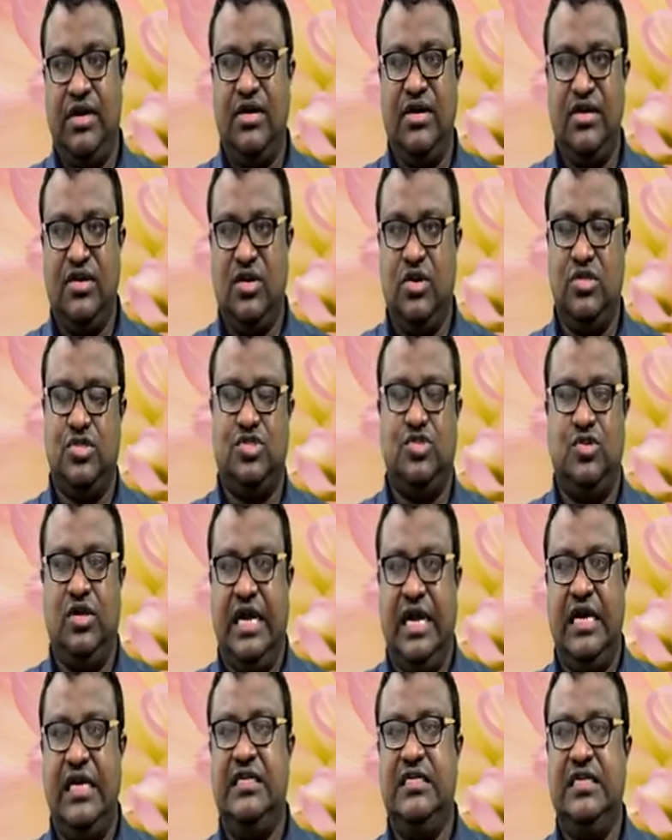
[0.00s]
also
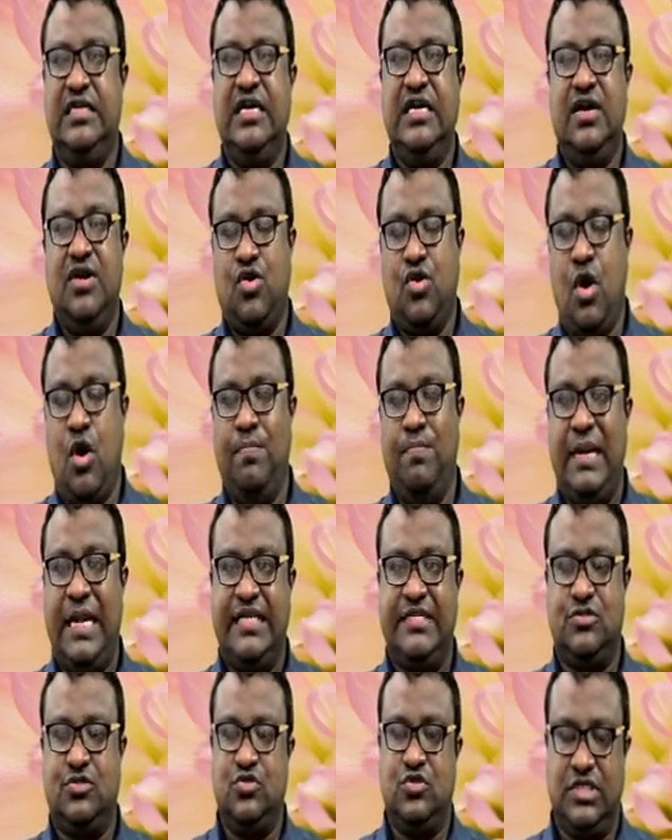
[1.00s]
learned
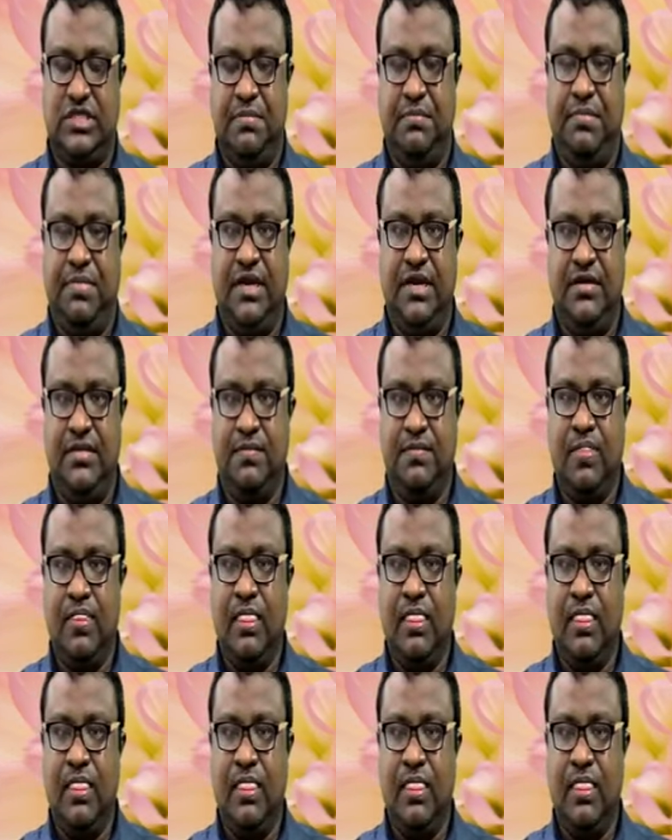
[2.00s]
complex to simple.